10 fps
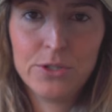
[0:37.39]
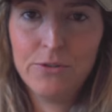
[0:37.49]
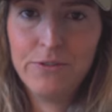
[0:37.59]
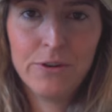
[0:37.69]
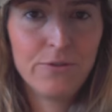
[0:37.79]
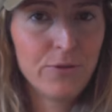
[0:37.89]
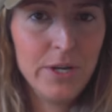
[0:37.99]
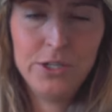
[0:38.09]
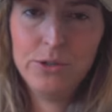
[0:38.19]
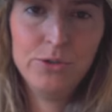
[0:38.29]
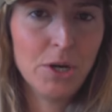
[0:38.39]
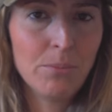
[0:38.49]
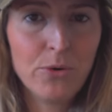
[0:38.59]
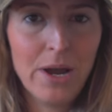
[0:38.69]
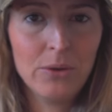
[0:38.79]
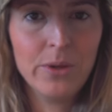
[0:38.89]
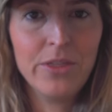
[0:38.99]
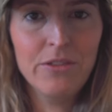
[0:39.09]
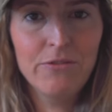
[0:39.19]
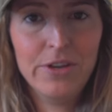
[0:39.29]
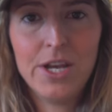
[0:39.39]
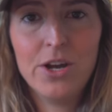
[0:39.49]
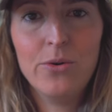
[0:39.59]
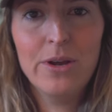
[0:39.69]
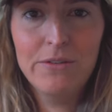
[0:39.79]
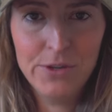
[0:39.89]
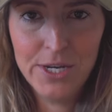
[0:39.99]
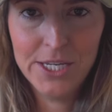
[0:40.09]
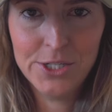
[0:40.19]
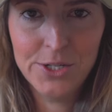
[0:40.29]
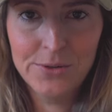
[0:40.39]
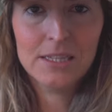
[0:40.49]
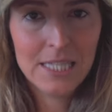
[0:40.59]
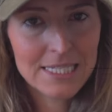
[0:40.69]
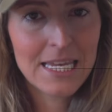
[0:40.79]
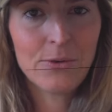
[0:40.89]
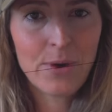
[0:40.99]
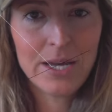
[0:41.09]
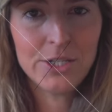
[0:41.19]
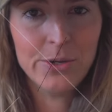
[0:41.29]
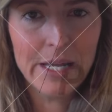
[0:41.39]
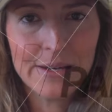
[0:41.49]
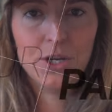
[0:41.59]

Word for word: so feel free to jump around within the video if you need to. Let's get right to it.